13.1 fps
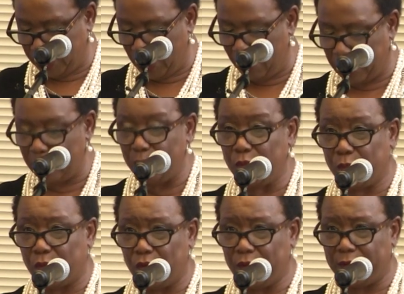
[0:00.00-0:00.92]
talking
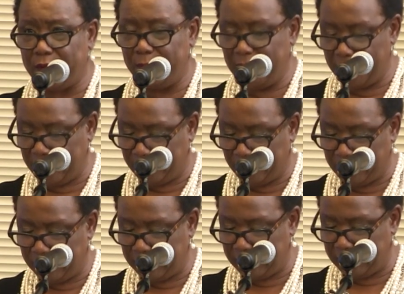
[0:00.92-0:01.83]
book program here,
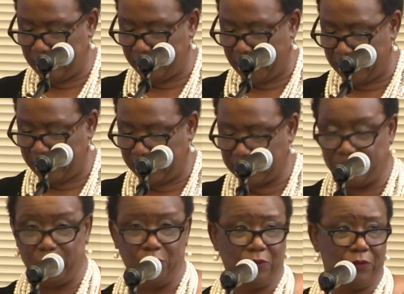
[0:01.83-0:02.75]
and then my
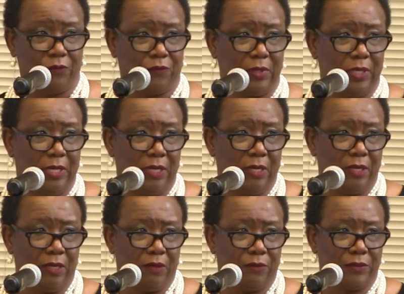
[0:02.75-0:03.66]
next move
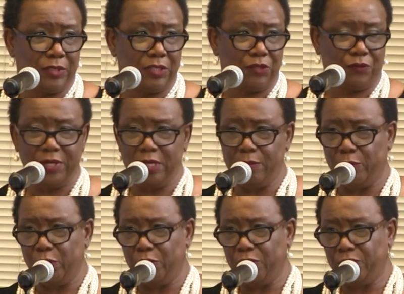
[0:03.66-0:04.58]
was a dream
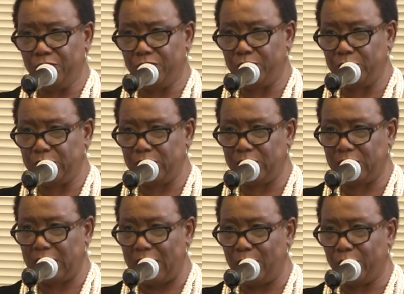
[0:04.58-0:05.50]
move to
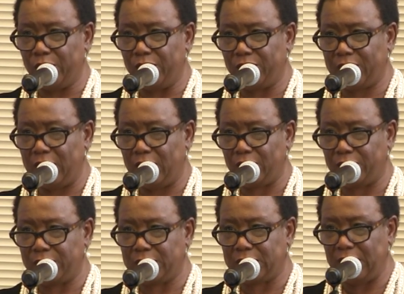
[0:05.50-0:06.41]
the Library of
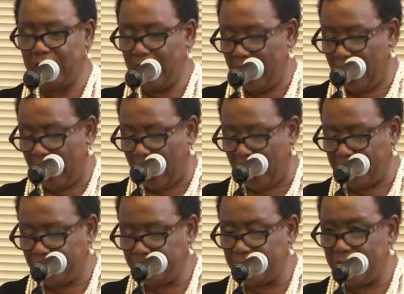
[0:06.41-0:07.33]
Congress.
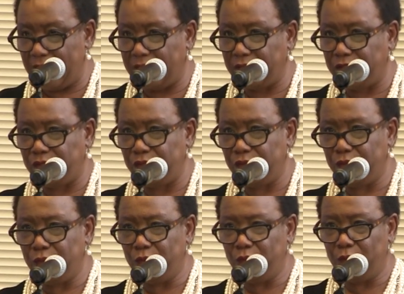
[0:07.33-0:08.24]
I could not
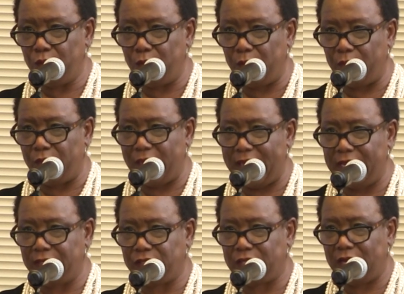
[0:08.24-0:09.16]
do
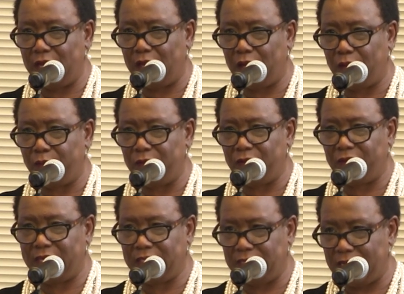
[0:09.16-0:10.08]
that job
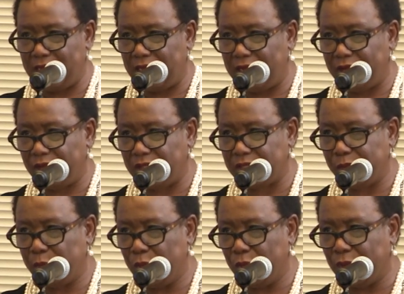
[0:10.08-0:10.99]
if I did not have the
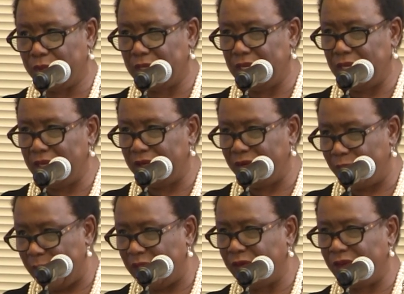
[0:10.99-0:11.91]
support
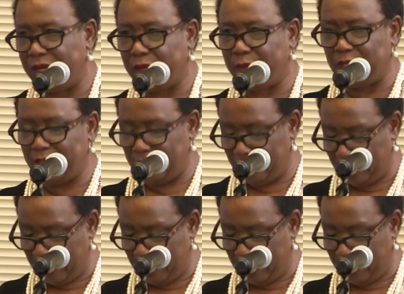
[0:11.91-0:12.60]
of my family.